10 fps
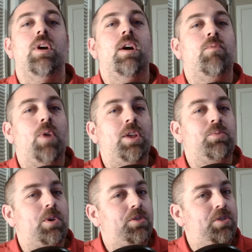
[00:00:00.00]
of
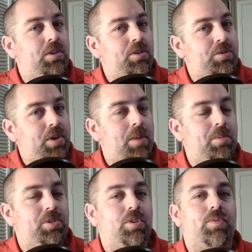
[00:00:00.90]
Westworld Season 3,
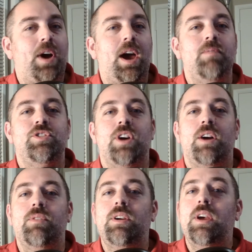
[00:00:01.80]
Episode 5,
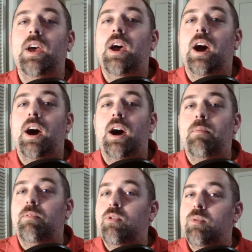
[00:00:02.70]
Genre.
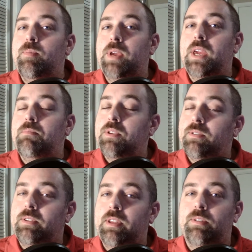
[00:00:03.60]
Before we begin, please
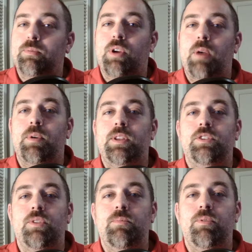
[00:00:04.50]
hit that subscribe button to
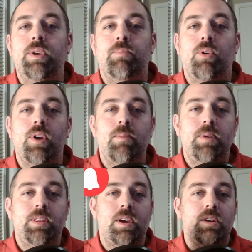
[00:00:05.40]
join Movie Emporium.
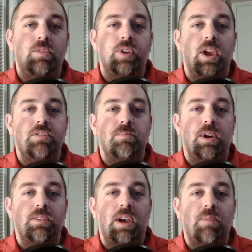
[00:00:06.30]
Hit that notification bell
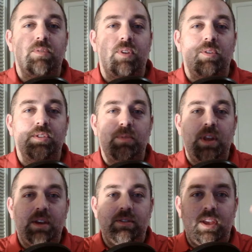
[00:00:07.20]
at the top to find out what's coming
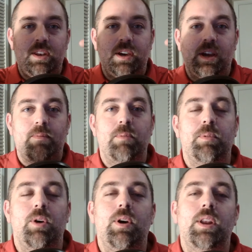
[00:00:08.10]
next, and comment
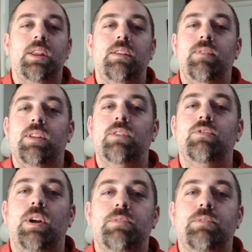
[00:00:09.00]
below on any videos to watch